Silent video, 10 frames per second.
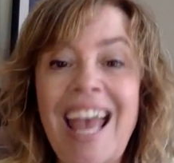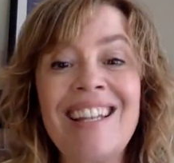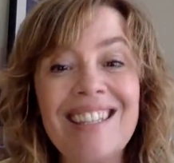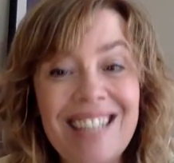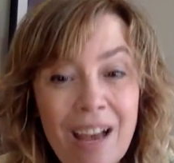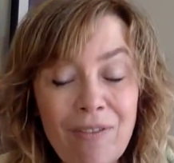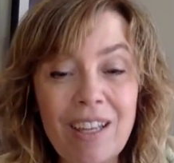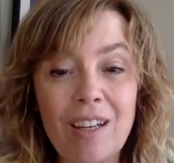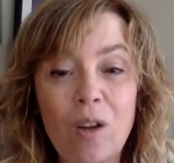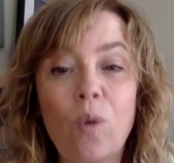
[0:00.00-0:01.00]
And
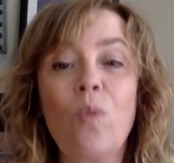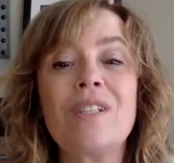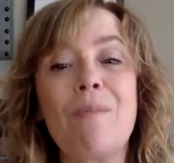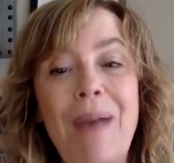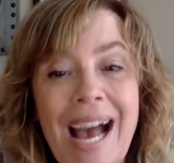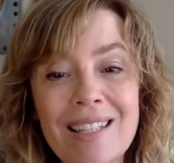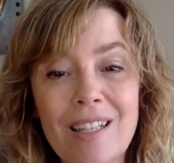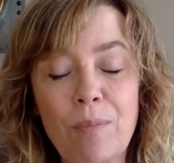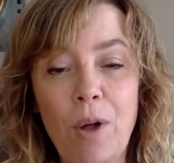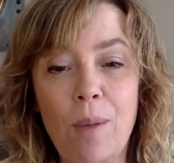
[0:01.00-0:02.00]
Devin was a
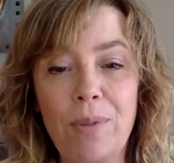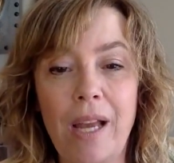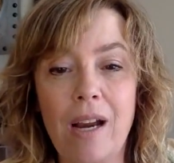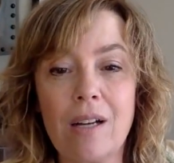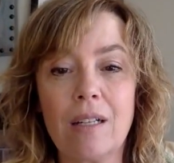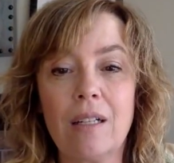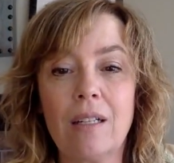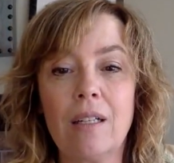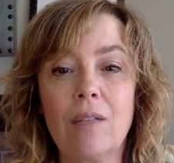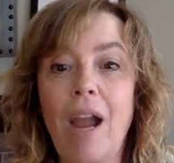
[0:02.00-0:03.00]
basketball player,
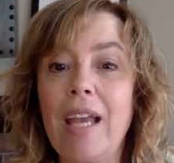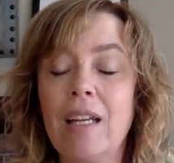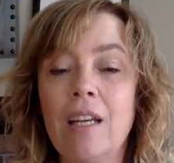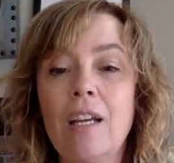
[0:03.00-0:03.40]
right?